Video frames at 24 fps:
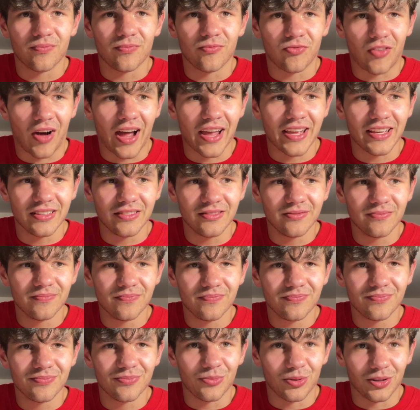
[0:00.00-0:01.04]
fight
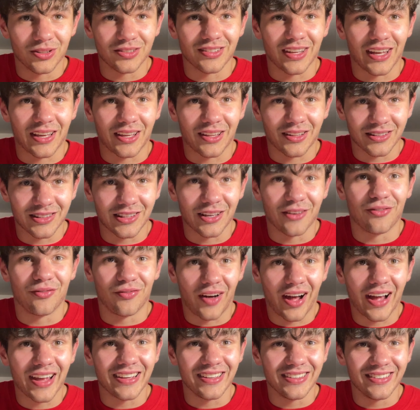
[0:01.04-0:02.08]
was, like, the
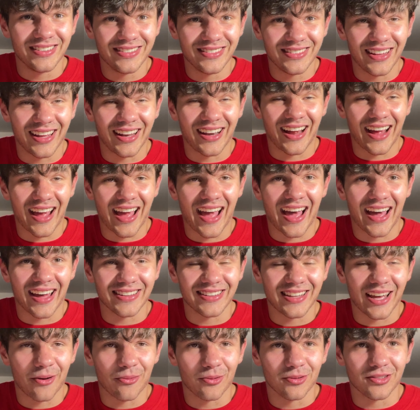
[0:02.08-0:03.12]
fight that I had
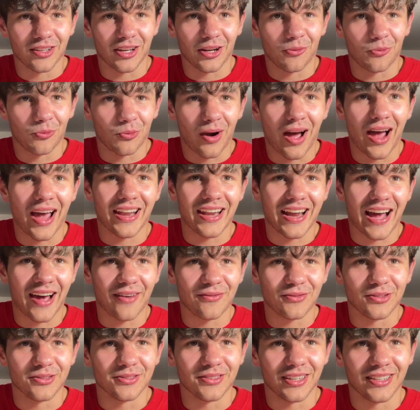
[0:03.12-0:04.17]
that was, like, right
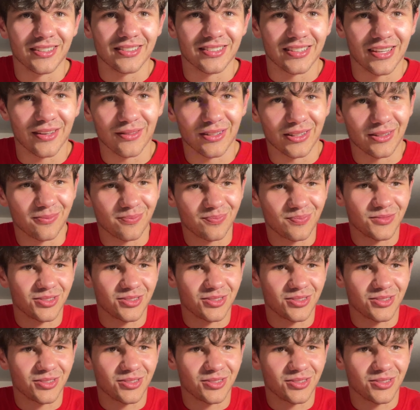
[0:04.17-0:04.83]
after Thanksgiving.